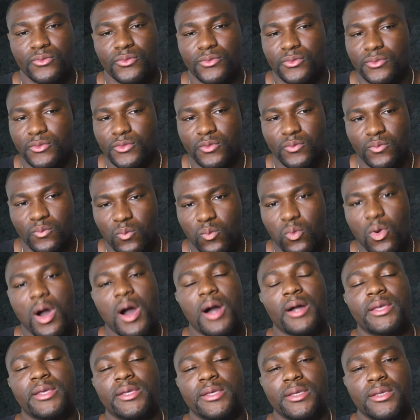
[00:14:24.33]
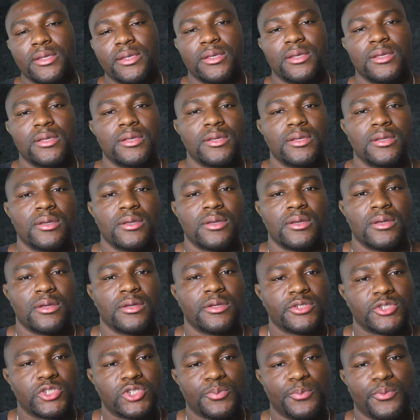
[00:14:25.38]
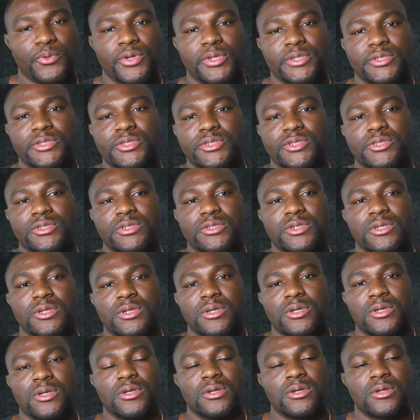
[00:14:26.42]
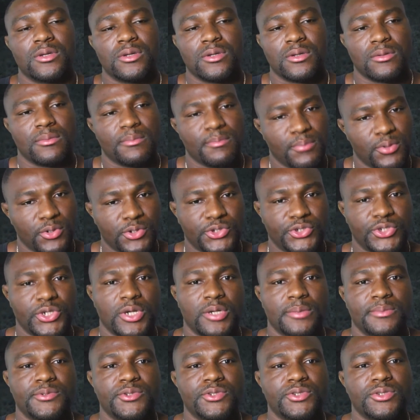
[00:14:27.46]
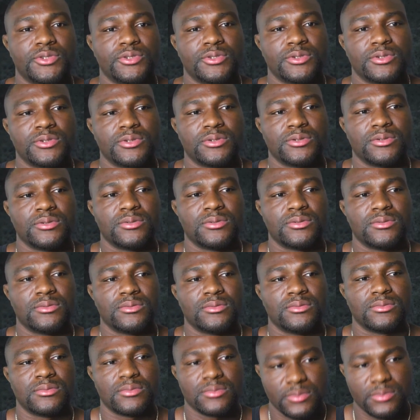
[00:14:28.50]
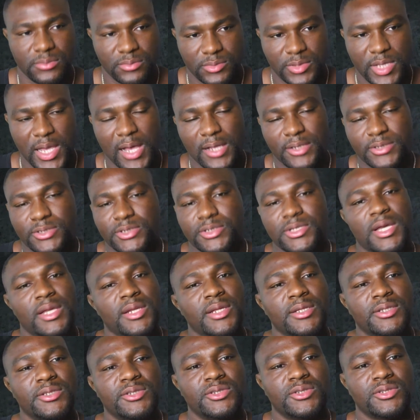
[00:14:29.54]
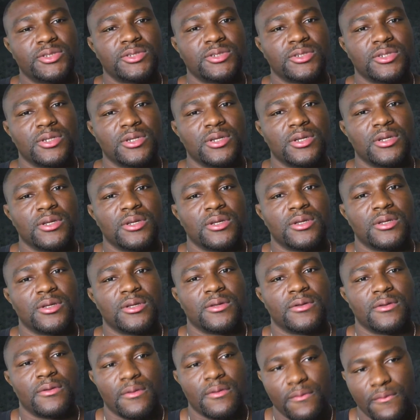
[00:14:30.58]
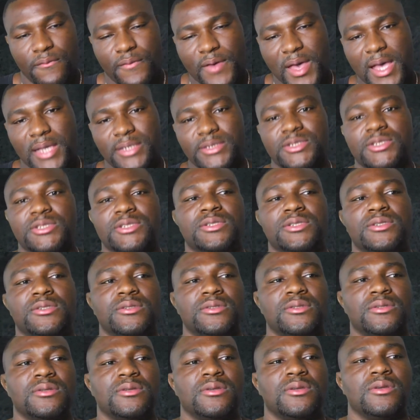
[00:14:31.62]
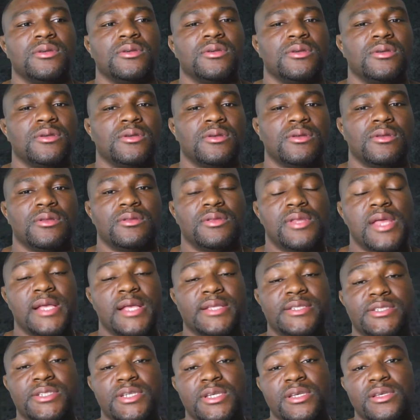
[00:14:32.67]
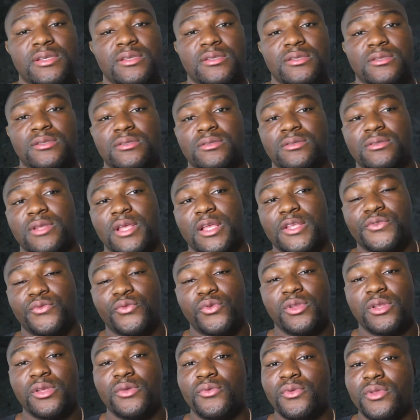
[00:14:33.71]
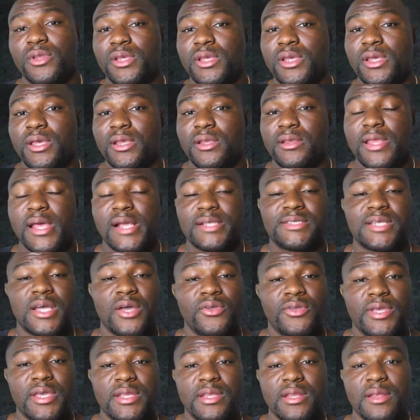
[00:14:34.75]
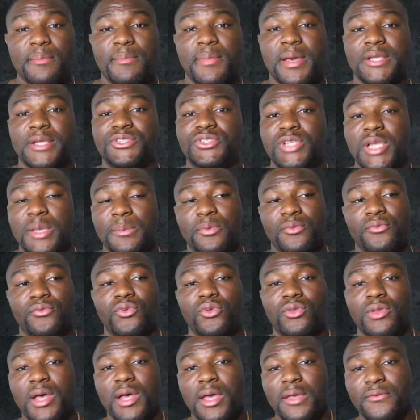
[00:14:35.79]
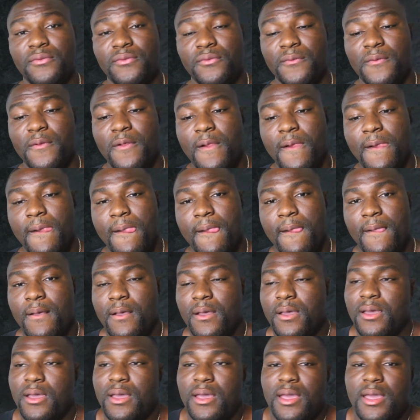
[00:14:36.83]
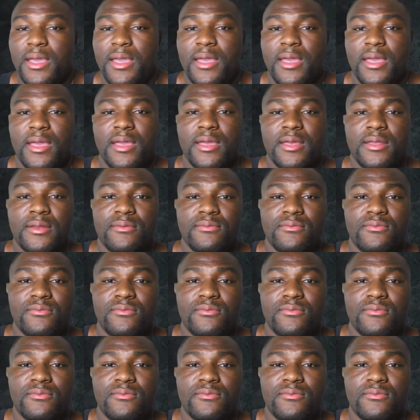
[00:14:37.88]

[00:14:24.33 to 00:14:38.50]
Walking, sprints, push-ups, calisthenics, fasting. That's it. That's really, really it. That's how you get in the best shape of your life. And